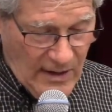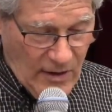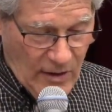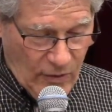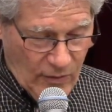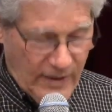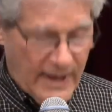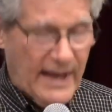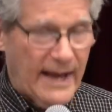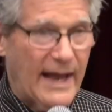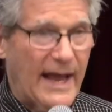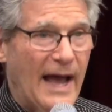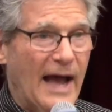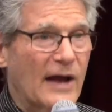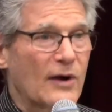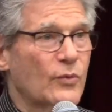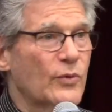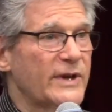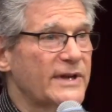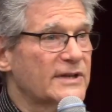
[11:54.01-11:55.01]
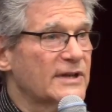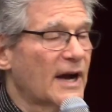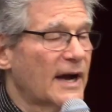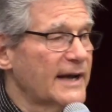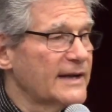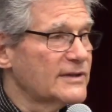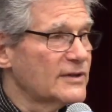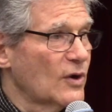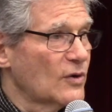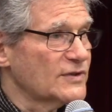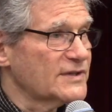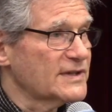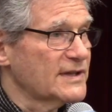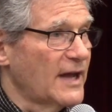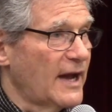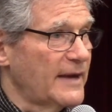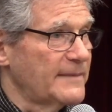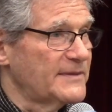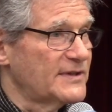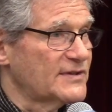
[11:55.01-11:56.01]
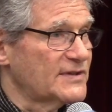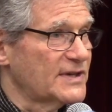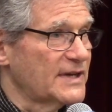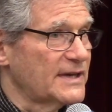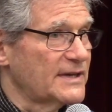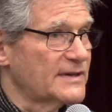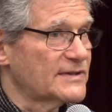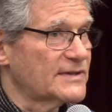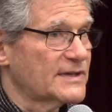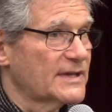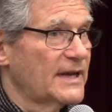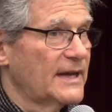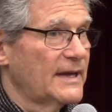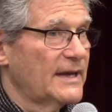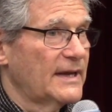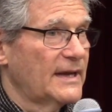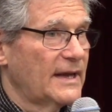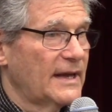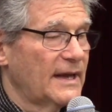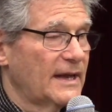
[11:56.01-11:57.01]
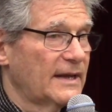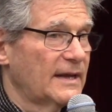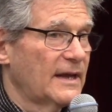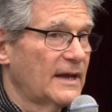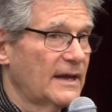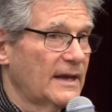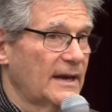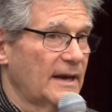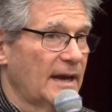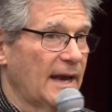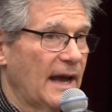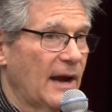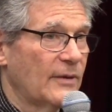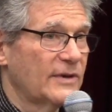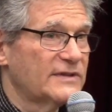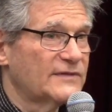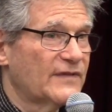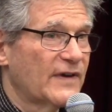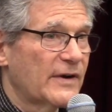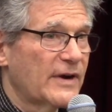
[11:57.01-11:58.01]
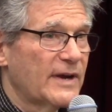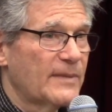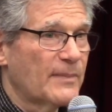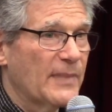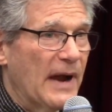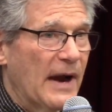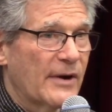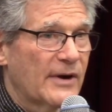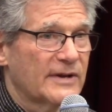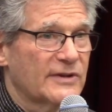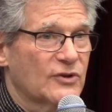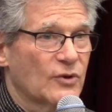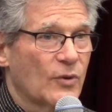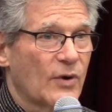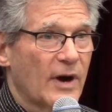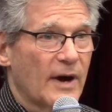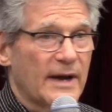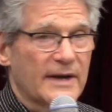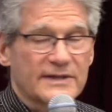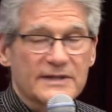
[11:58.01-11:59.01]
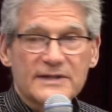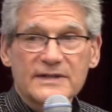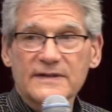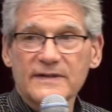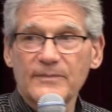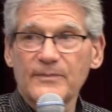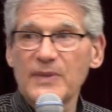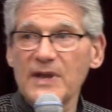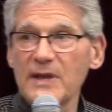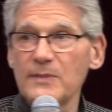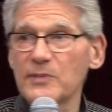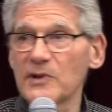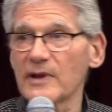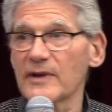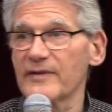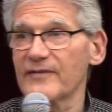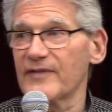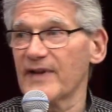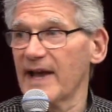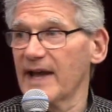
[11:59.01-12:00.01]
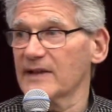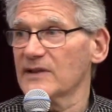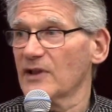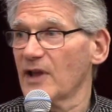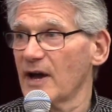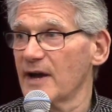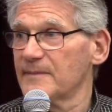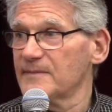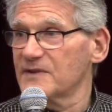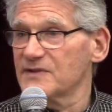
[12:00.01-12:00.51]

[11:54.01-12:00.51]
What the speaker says: Okay, how do we diagnose Lyme disease? Now, it's very apparent to us, the people that have had Lyme